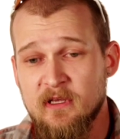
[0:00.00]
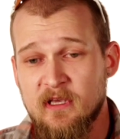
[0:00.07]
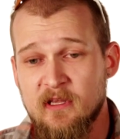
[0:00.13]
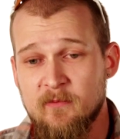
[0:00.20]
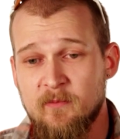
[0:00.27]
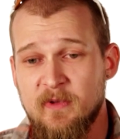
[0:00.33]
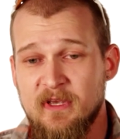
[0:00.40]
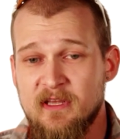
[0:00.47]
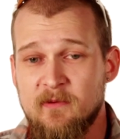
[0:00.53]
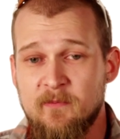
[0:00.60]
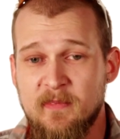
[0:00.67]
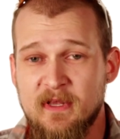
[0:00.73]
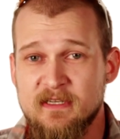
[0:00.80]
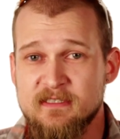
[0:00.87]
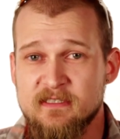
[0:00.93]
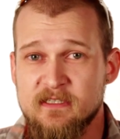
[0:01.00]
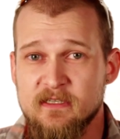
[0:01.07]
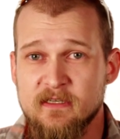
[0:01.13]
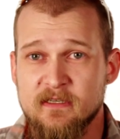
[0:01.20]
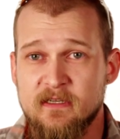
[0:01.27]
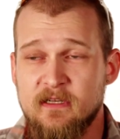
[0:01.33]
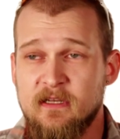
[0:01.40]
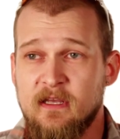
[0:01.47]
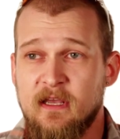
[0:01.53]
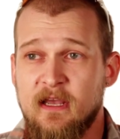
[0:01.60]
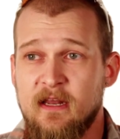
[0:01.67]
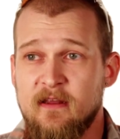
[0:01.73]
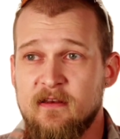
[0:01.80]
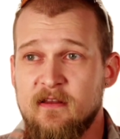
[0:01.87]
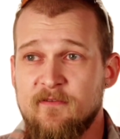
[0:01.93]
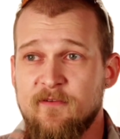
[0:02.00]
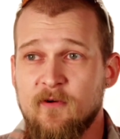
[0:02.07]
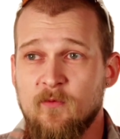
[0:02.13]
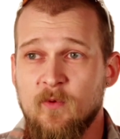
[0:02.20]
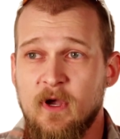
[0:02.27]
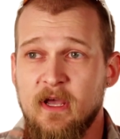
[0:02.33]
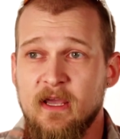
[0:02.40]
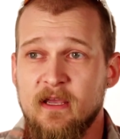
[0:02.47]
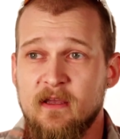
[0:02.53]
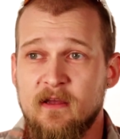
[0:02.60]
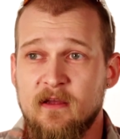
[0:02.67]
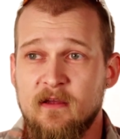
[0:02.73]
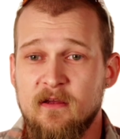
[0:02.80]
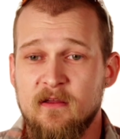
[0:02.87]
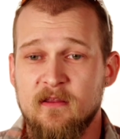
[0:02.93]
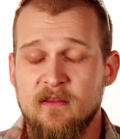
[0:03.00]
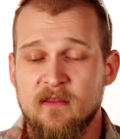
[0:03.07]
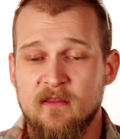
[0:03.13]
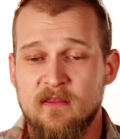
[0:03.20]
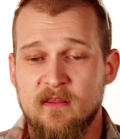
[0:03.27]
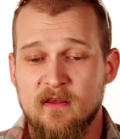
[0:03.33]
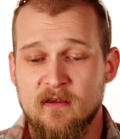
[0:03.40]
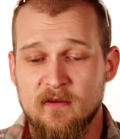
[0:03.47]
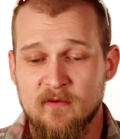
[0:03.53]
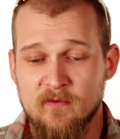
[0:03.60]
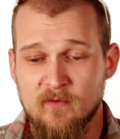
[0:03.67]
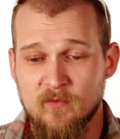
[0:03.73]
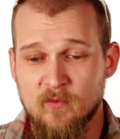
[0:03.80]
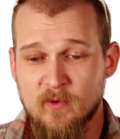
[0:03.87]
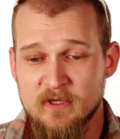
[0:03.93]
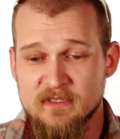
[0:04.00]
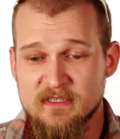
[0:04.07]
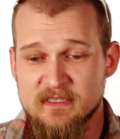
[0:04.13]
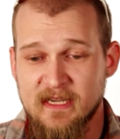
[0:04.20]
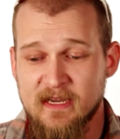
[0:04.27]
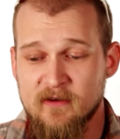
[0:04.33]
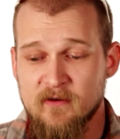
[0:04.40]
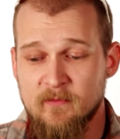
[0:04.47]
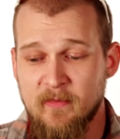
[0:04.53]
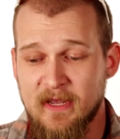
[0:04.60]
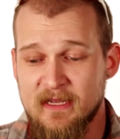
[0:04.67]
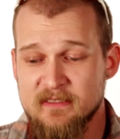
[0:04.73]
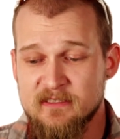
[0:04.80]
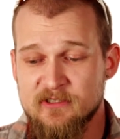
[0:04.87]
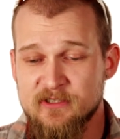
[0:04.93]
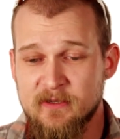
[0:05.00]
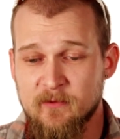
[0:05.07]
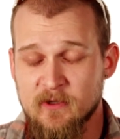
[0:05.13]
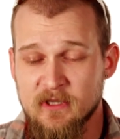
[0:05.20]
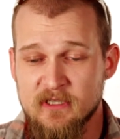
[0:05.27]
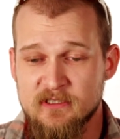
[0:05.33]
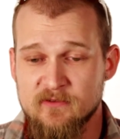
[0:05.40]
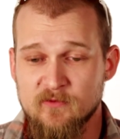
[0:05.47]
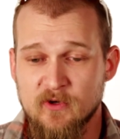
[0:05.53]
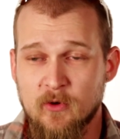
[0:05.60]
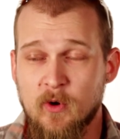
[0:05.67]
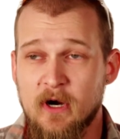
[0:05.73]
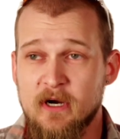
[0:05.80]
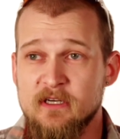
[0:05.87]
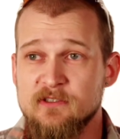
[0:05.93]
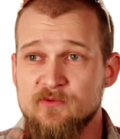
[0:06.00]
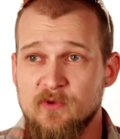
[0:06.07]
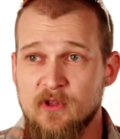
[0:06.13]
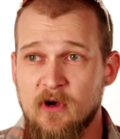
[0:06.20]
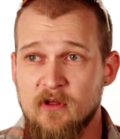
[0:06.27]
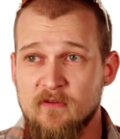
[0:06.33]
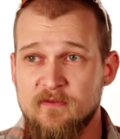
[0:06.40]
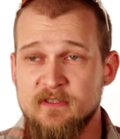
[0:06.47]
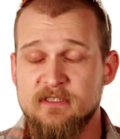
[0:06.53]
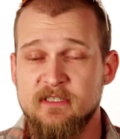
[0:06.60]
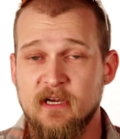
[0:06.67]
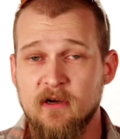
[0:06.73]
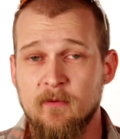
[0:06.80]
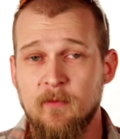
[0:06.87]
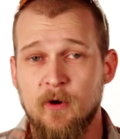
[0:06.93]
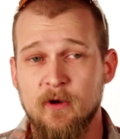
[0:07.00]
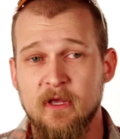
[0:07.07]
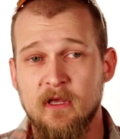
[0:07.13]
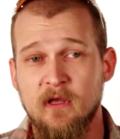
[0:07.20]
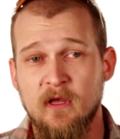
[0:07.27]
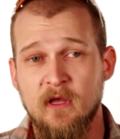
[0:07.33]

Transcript: can be administered in a different way than what standard mainstream religion requires with all of the ceremony.